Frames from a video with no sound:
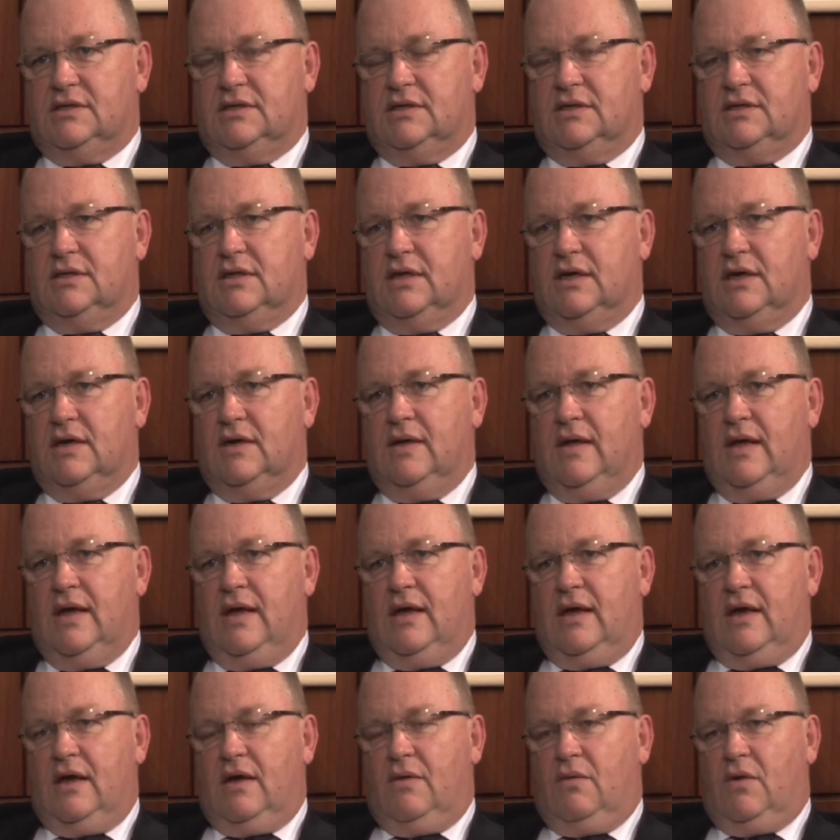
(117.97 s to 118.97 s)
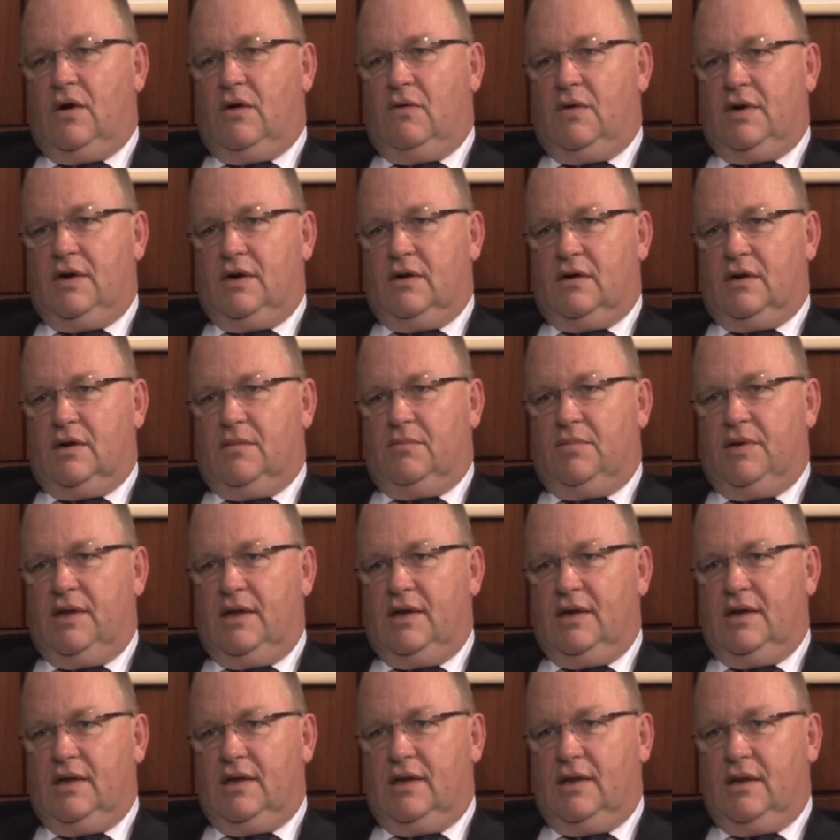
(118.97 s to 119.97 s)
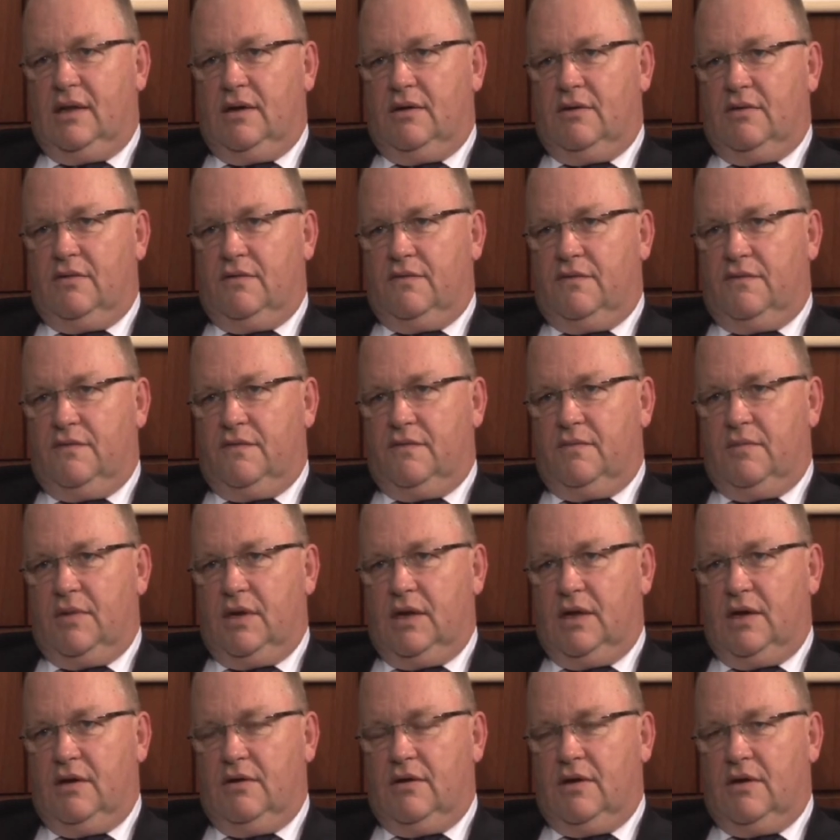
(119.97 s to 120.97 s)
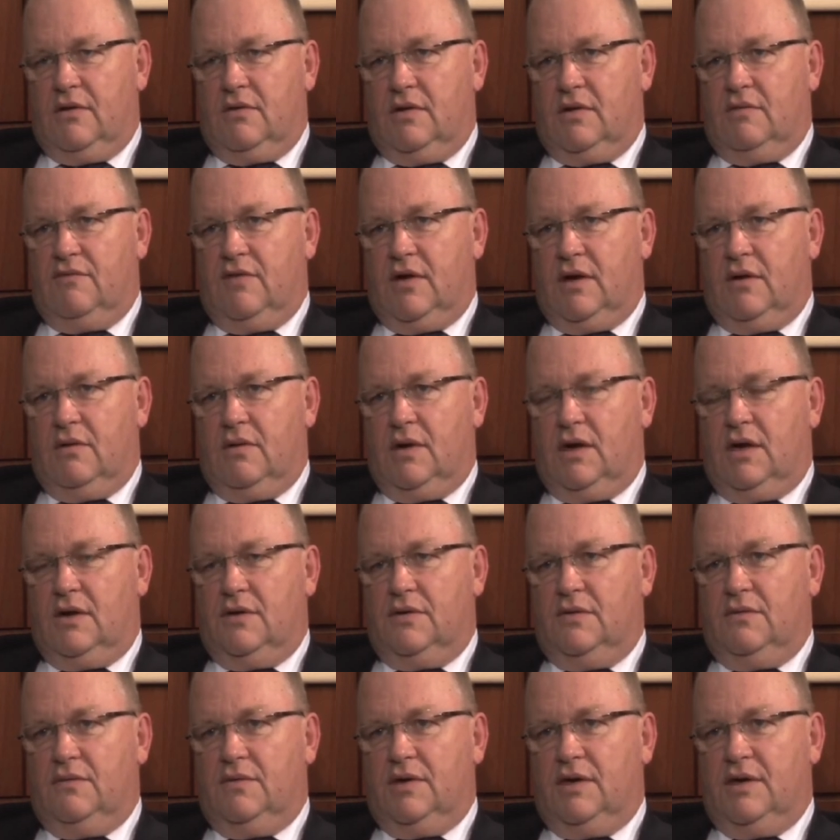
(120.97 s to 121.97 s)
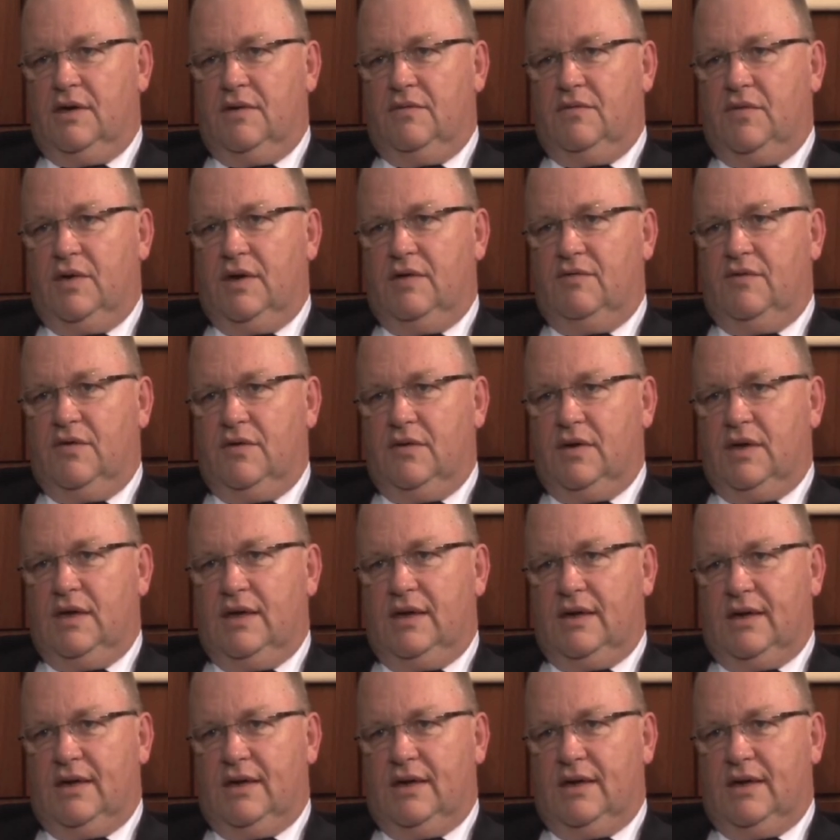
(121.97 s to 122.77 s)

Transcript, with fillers: And uh, while we're not completely clear of malaria in Vanuatu, we're, we're very